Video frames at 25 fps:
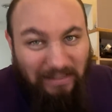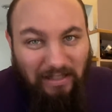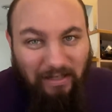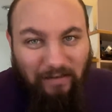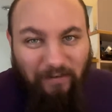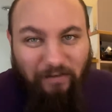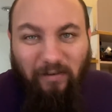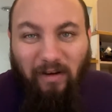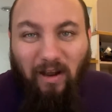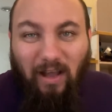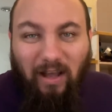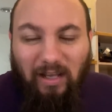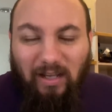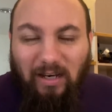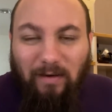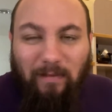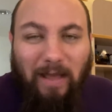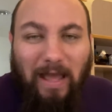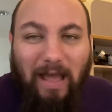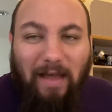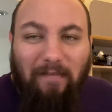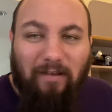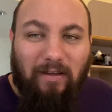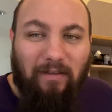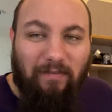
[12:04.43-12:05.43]
If you're not going to
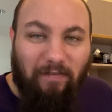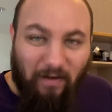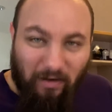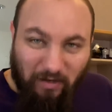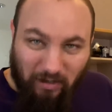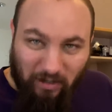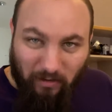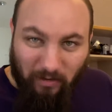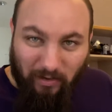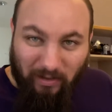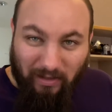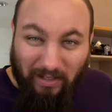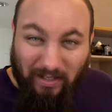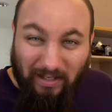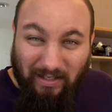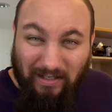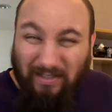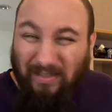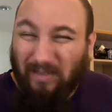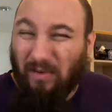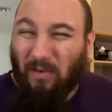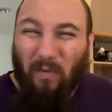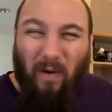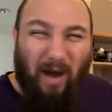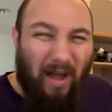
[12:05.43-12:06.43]
be having fun doing
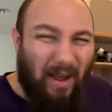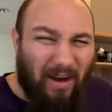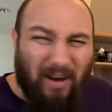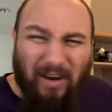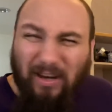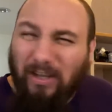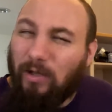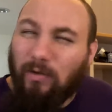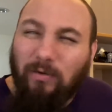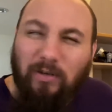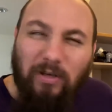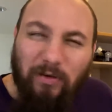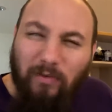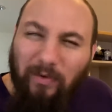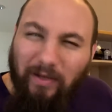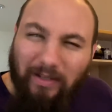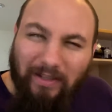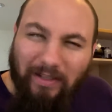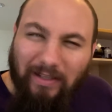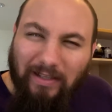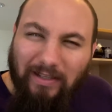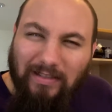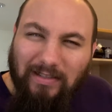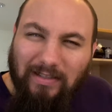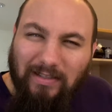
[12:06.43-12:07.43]
this, why are you doing
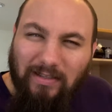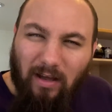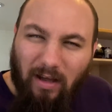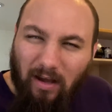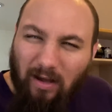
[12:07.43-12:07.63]
this?